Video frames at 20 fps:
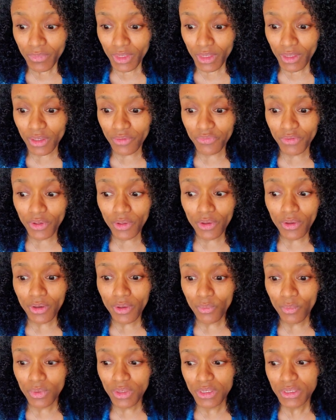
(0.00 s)
If there
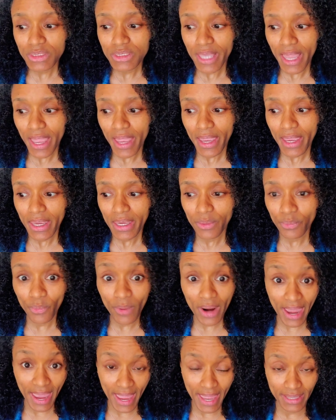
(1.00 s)
was a
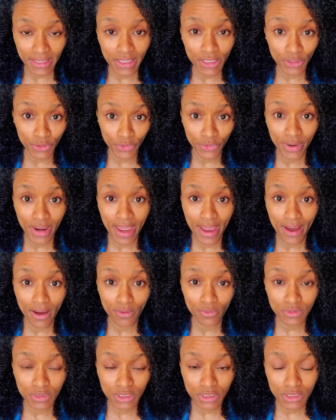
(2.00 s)
rat in your
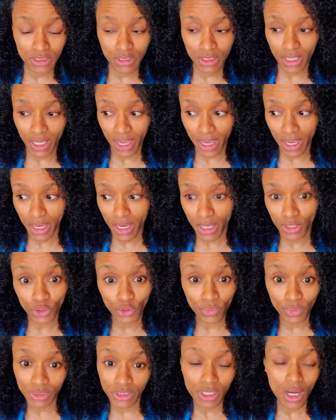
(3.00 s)
house and
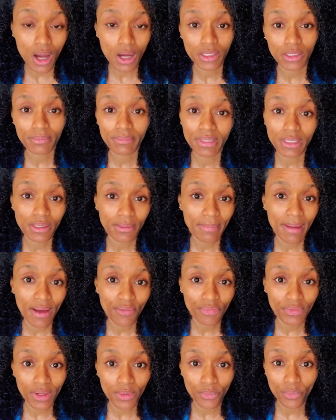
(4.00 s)
you were talking to me
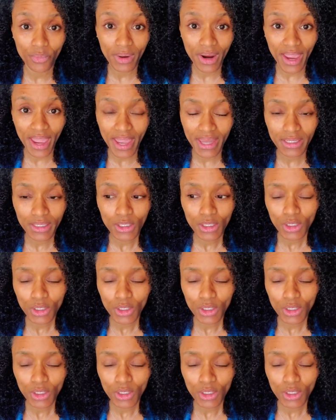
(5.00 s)
about that rat,